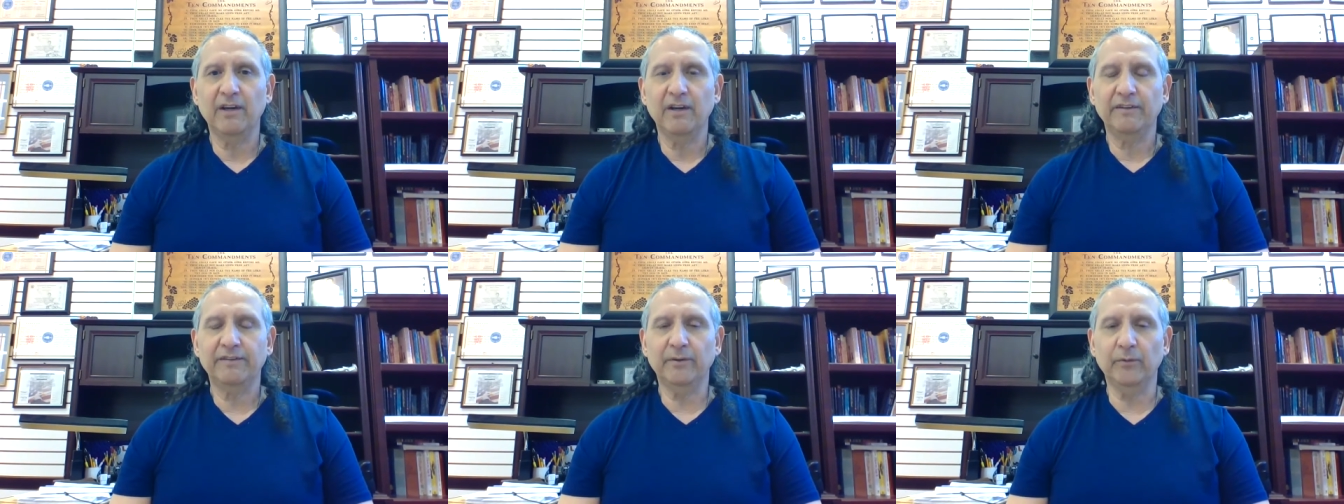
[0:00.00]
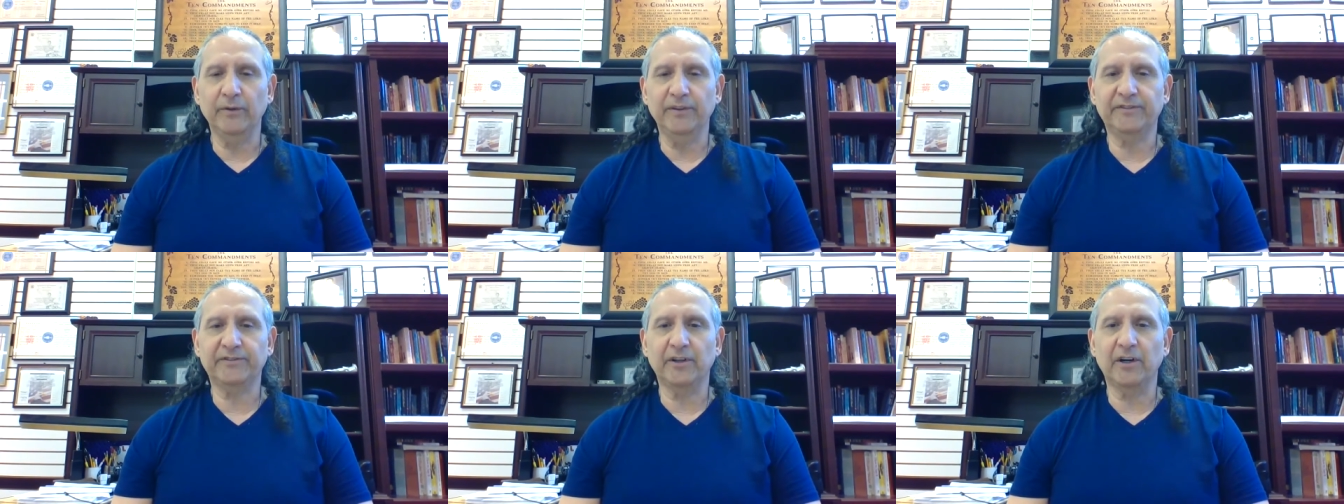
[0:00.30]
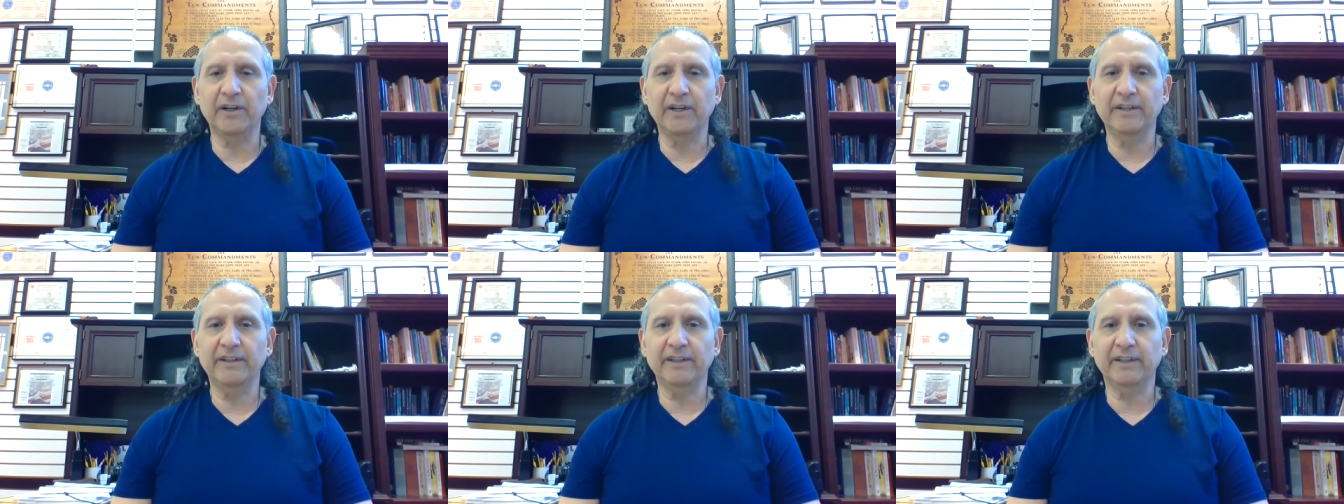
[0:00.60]
So we
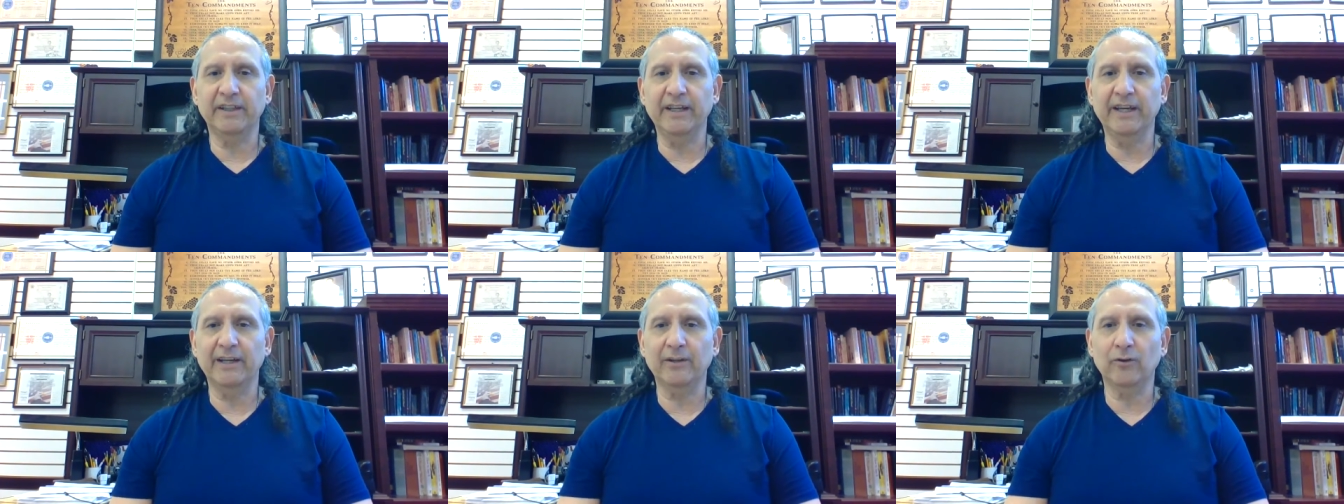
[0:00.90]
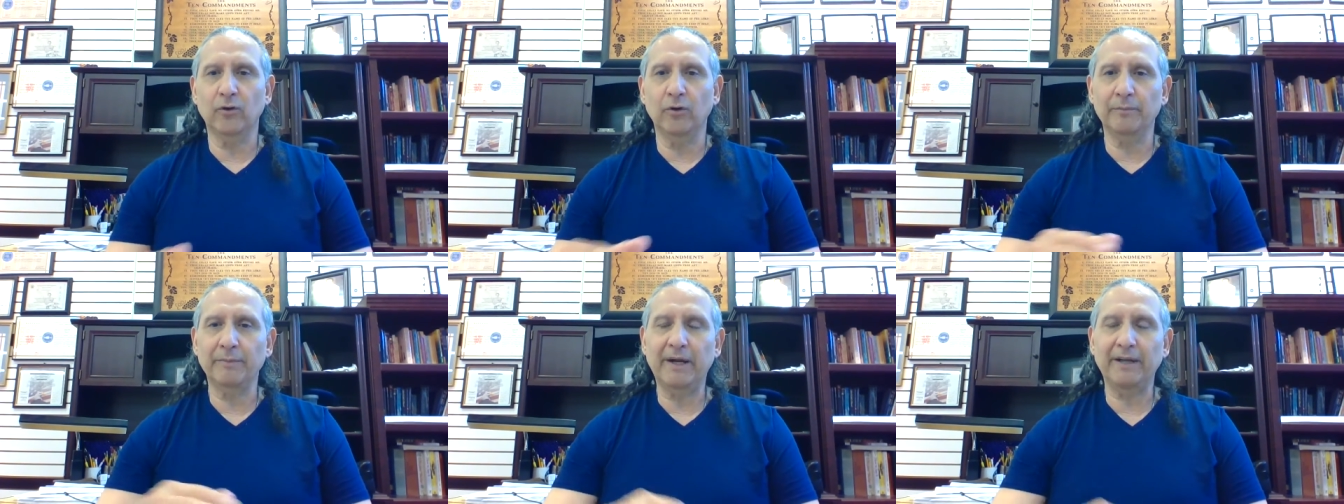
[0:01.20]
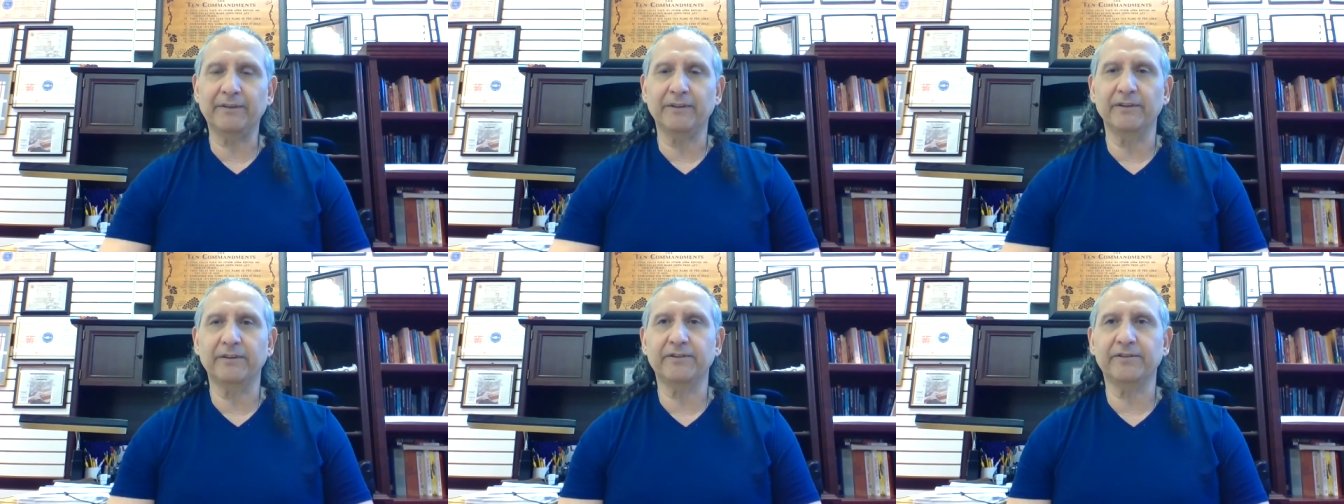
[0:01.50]
started, again, going
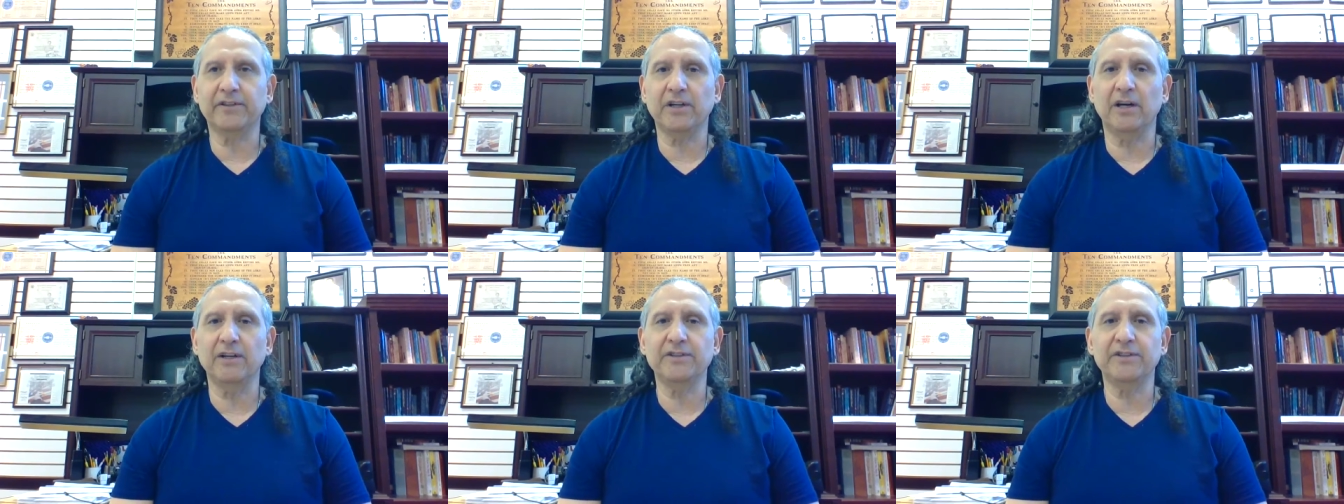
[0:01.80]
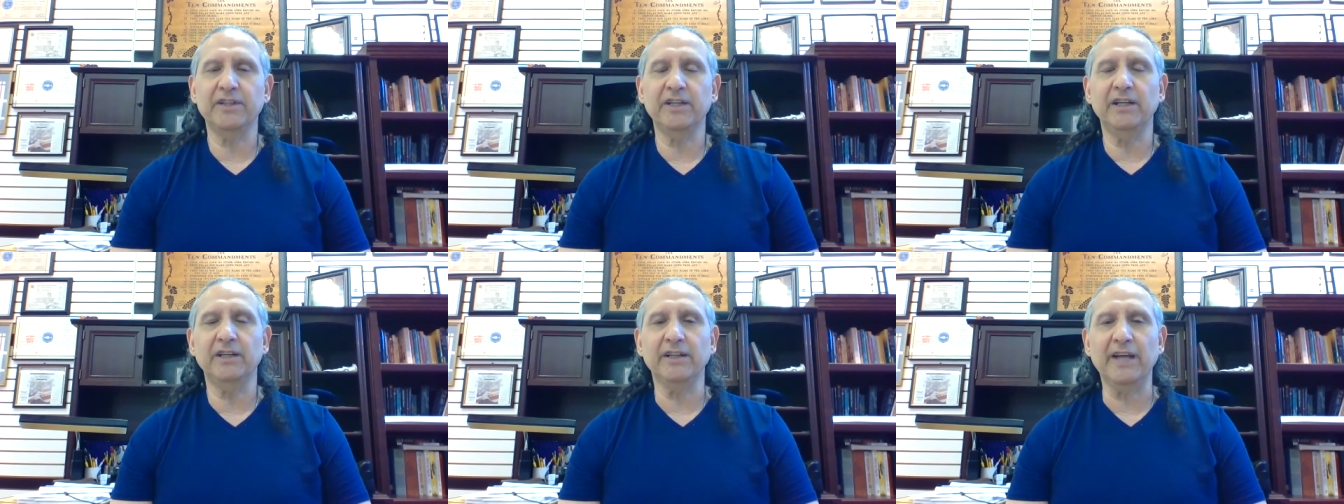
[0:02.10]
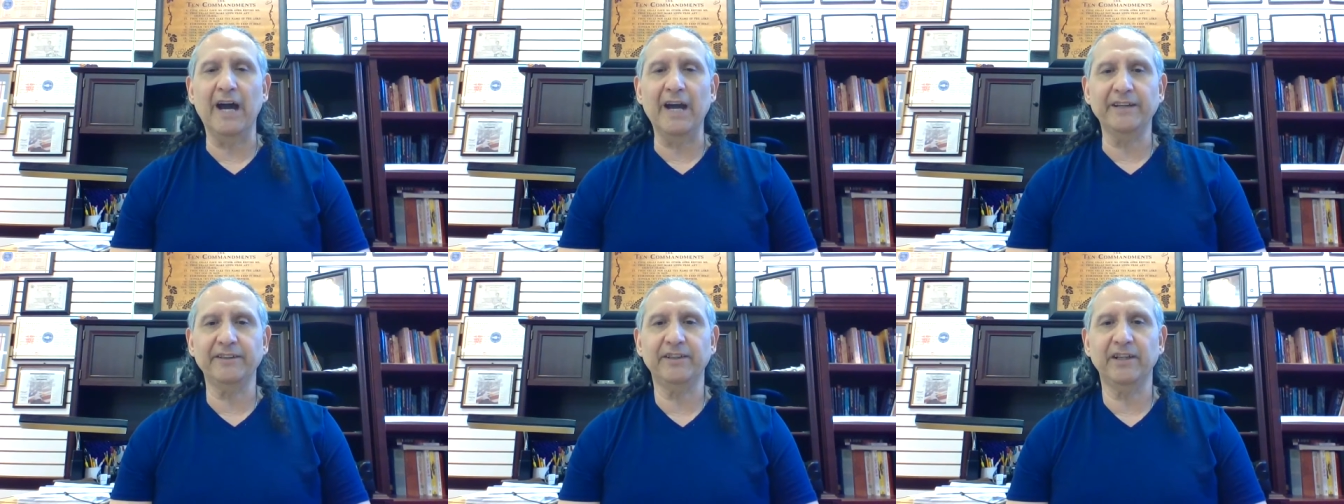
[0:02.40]
back to Choong-Gye,
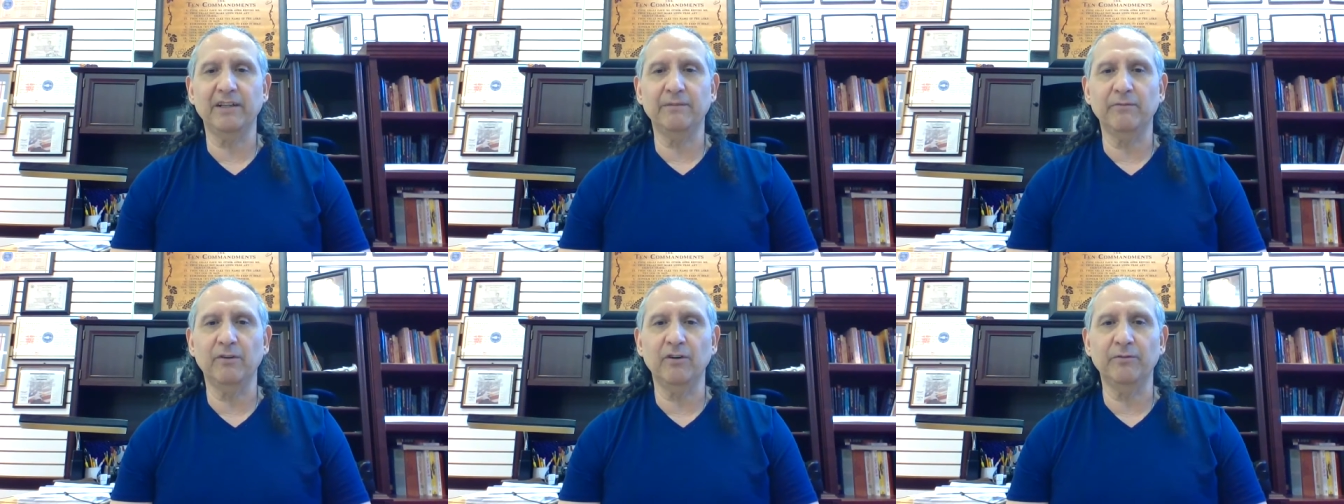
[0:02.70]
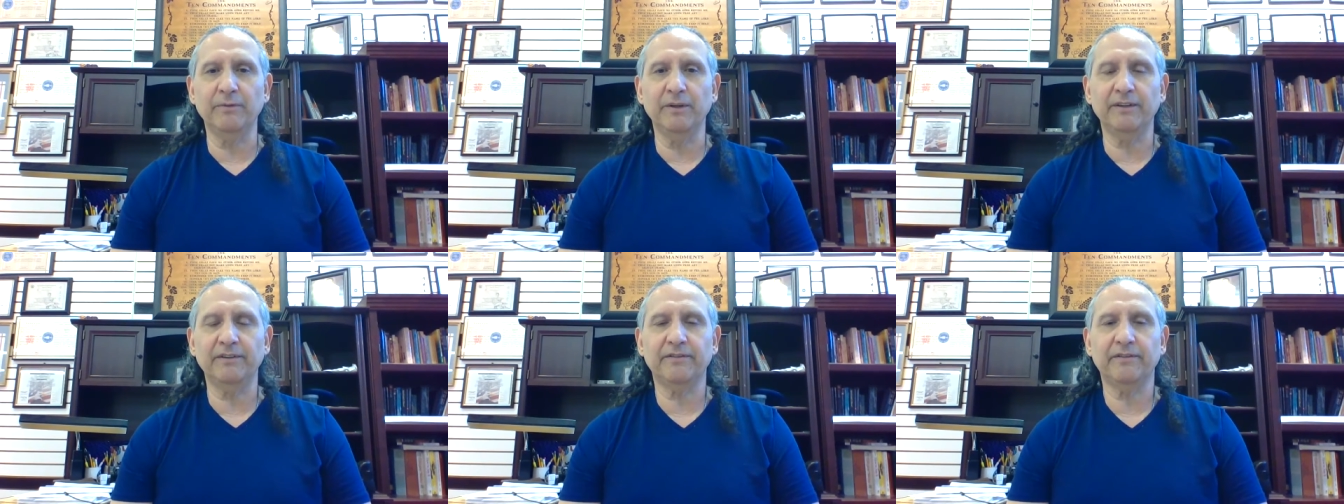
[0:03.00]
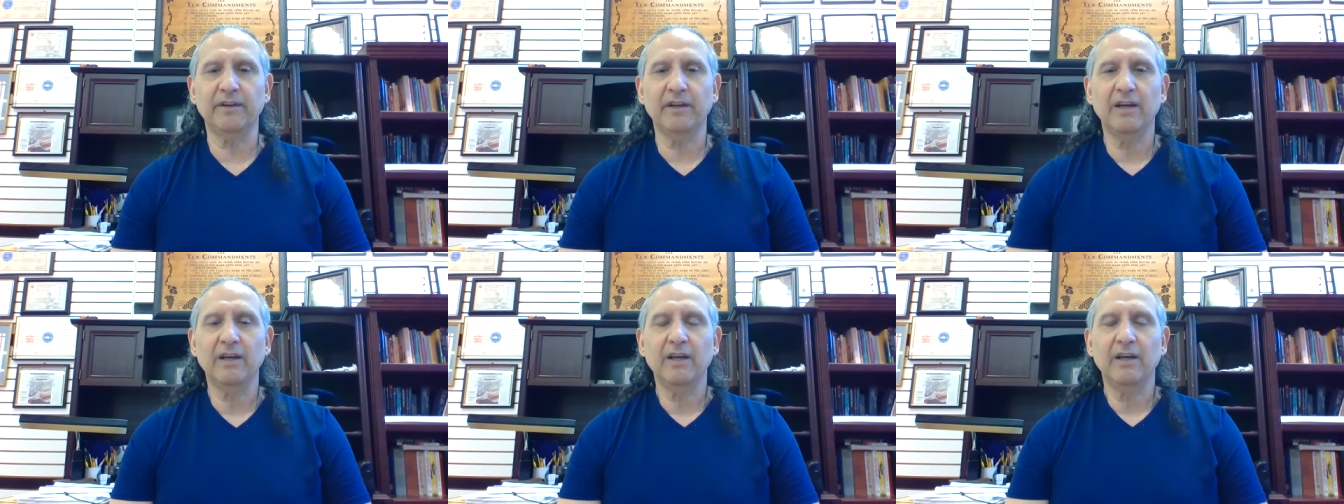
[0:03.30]
19 movements,